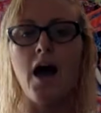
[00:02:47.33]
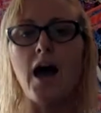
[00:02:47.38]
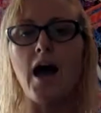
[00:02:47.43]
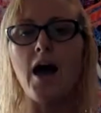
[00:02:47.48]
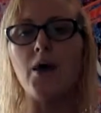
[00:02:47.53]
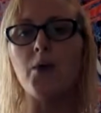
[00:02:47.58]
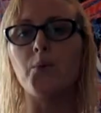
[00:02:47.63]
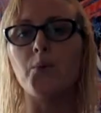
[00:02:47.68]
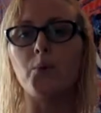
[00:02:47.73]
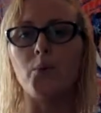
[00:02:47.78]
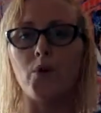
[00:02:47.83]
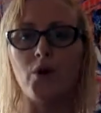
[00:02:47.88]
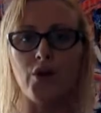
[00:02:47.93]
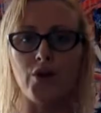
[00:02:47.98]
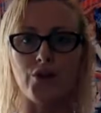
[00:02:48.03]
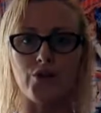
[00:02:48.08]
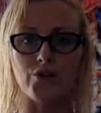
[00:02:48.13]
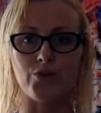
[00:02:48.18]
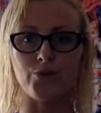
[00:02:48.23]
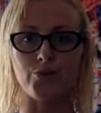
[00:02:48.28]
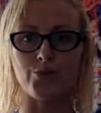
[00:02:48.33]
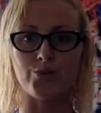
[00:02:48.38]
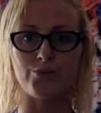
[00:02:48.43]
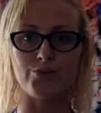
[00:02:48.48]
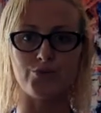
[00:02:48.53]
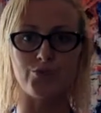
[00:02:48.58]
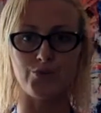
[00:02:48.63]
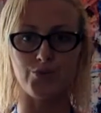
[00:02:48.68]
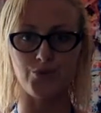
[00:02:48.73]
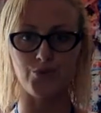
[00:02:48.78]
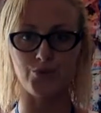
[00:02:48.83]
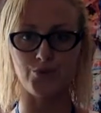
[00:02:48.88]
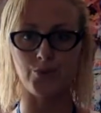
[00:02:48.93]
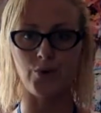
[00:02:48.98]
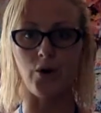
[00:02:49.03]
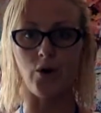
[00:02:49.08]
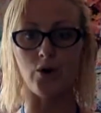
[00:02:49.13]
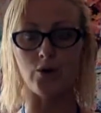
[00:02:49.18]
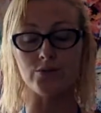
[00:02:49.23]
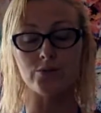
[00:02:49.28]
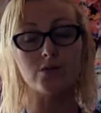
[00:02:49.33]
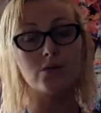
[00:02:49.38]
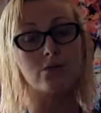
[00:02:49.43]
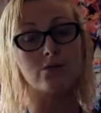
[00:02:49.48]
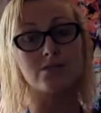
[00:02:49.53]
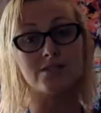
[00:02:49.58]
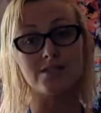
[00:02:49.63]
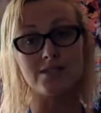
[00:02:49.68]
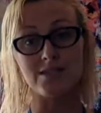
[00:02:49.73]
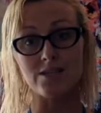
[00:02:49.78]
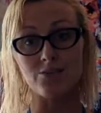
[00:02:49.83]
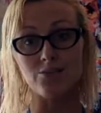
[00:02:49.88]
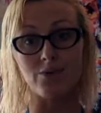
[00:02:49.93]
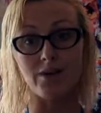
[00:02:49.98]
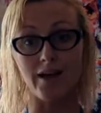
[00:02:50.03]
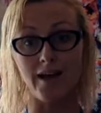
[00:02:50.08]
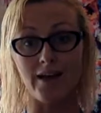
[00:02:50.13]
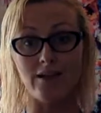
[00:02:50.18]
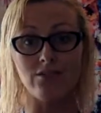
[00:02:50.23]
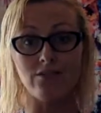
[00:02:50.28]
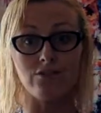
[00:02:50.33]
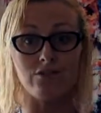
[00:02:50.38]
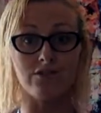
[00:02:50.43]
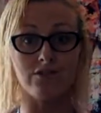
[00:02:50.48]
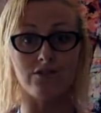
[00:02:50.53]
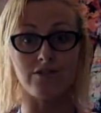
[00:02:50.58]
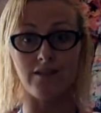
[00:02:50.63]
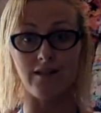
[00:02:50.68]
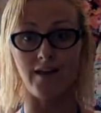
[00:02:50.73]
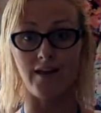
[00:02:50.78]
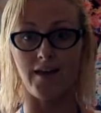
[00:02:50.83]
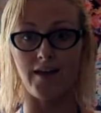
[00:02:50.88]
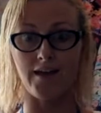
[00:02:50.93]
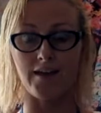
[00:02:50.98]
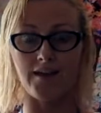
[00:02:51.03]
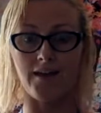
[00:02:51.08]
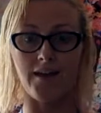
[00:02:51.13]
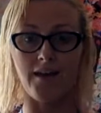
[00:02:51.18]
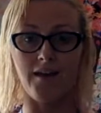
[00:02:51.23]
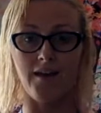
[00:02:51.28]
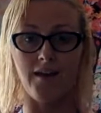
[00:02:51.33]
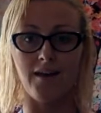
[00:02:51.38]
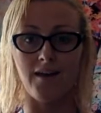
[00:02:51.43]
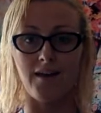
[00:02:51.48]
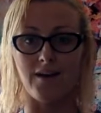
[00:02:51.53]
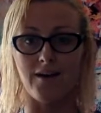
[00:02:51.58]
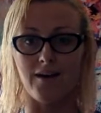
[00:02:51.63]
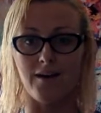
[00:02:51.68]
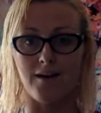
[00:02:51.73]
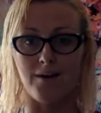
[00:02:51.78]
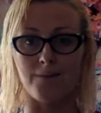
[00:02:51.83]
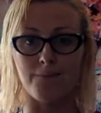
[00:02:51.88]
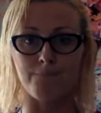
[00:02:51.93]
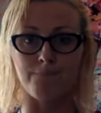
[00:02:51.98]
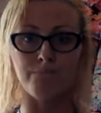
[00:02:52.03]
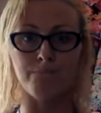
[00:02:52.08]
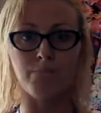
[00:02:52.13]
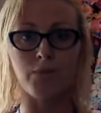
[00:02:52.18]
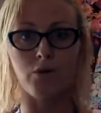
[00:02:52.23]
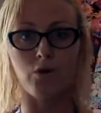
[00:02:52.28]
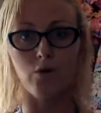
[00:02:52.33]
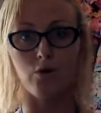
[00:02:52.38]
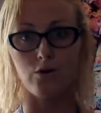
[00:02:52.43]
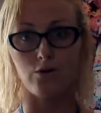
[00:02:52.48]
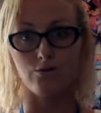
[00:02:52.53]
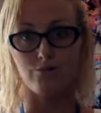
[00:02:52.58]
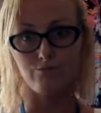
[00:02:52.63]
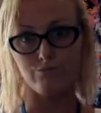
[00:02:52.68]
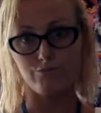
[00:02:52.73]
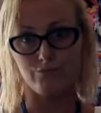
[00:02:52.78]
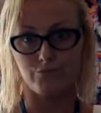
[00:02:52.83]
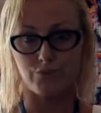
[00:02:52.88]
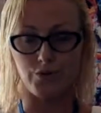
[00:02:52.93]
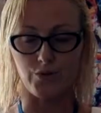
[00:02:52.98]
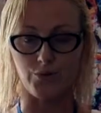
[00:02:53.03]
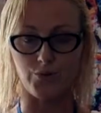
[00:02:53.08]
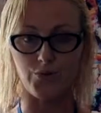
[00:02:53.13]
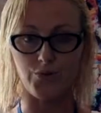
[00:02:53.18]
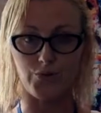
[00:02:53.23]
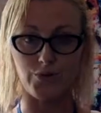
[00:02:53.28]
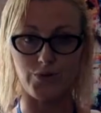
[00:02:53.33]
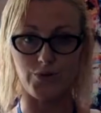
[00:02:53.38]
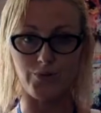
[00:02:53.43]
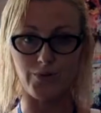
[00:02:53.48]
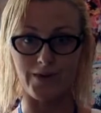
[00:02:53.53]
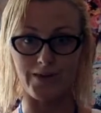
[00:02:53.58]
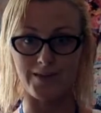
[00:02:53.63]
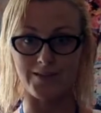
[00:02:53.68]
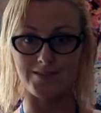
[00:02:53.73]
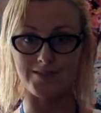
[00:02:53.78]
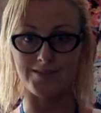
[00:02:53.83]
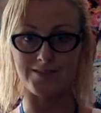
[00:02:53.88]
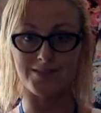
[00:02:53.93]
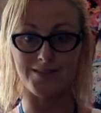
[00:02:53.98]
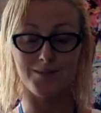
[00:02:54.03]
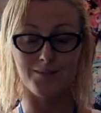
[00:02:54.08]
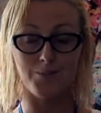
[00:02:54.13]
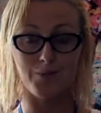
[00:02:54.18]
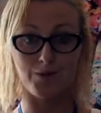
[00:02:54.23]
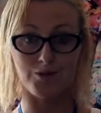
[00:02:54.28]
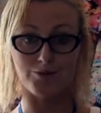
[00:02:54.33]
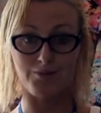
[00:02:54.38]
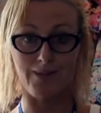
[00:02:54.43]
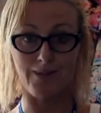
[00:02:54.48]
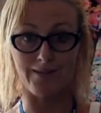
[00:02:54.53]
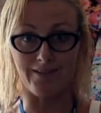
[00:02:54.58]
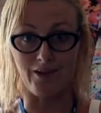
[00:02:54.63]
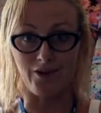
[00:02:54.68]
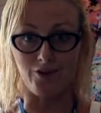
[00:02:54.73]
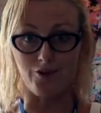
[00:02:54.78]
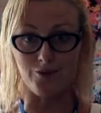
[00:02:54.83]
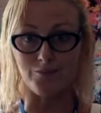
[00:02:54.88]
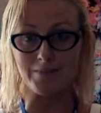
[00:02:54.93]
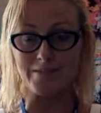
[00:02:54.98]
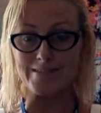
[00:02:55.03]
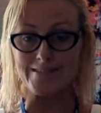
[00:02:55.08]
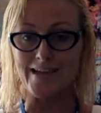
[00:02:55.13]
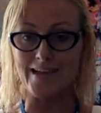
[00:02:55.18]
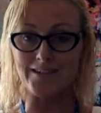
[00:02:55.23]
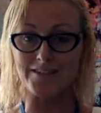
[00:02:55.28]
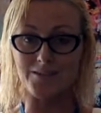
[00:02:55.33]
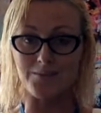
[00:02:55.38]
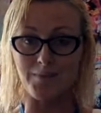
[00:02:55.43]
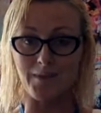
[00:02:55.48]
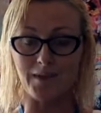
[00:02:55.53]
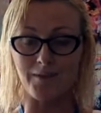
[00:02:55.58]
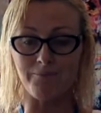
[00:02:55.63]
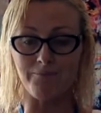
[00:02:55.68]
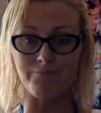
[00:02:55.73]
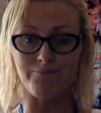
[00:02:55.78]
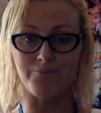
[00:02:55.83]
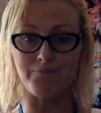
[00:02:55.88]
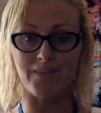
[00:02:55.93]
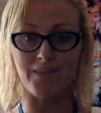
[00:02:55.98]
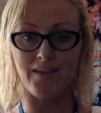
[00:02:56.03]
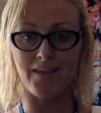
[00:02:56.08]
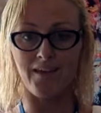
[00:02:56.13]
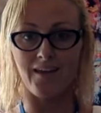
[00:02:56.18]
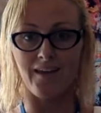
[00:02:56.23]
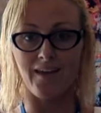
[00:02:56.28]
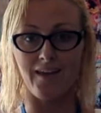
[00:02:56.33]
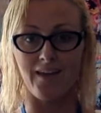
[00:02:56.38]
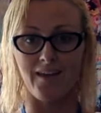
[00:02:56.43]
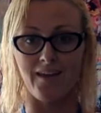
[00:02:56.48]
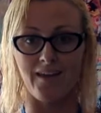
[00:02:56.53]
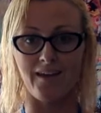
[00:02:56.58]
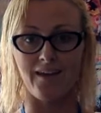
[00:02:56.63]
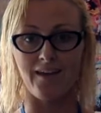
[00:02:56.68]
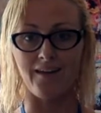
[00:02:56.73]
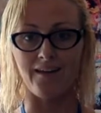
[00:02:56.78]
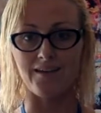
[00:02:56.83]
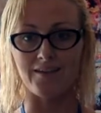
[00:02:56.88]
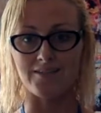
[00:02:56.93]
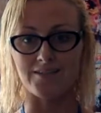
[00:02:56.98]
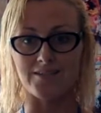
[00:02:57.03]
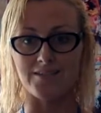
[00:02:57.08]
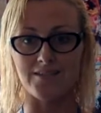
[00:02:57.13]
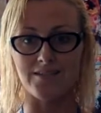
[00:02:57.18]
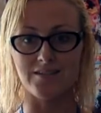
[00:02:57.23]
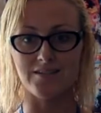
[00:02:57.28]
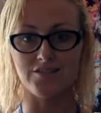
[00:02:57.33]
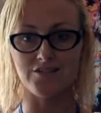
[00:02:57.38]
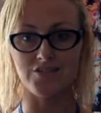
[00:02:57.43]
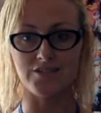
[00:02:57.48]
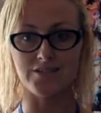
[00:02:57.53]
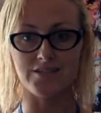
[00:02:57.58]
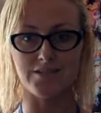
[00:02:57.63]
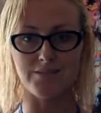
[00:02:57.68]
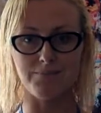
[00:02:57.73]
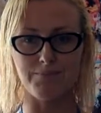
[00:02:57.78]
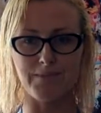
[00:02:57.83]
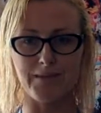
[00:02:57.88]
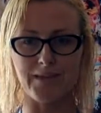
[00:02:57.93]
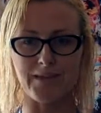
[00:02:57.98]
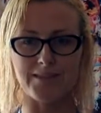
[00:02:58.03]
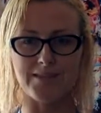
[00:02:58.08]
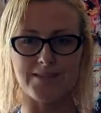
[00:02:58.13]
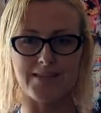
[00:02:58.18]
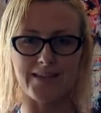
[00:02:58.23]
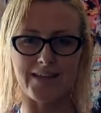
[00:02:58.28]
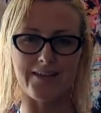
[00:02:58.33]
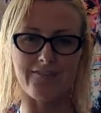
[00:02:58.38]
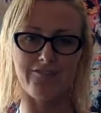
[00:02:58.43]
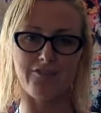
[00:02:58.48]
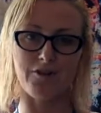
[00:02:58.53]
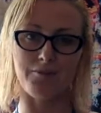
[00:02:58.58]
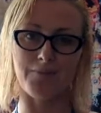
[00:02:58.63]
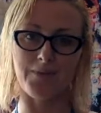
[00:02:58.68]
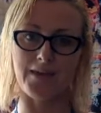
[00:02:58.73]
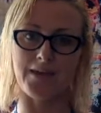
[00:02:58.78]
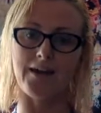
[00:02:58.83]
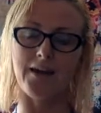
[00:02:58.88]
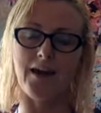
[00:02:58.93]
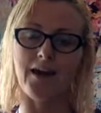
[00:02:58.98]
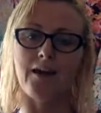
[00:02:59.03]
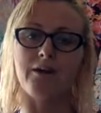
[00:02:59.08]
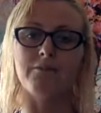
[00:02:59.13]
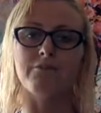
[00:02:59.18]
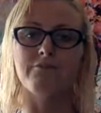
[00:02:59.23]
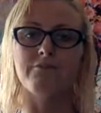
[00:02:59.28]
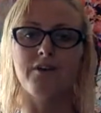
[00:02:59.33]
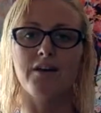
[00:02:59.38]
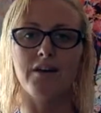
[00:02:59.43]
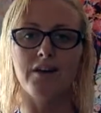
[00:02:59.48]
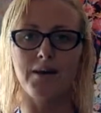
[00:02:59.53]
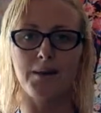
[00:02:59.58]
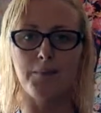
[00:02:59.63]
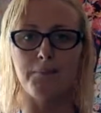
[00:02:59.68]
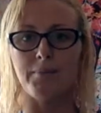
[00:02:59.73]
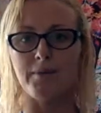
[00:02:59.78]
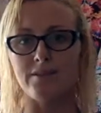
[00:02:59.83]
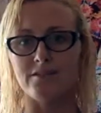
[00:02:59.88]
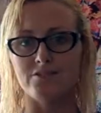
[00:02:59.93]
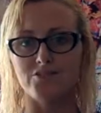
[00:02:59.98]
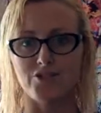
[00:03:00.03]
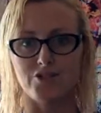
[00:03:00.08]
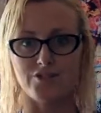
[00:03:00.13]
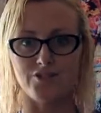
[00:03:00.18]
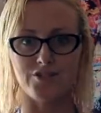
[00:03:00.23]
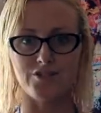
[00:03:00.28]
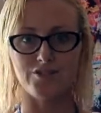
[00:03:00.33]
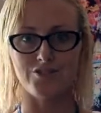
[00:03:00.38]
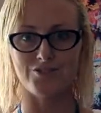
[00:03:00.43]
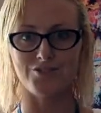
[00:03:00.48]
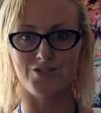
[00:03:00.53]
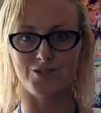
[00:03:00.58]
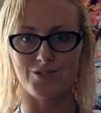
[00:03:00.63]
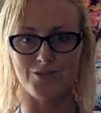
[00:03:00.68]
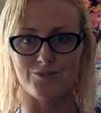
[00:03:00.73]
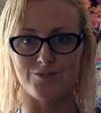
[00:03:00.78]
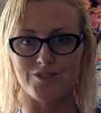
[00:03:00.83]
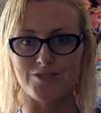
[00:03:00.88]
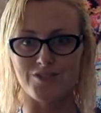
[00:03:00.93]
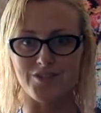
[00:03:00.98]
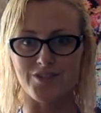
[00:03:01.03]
I want you to also see what I look like, 3 weeks post bilateral mastectomy. And just because, for me, I've been searching YouTube, just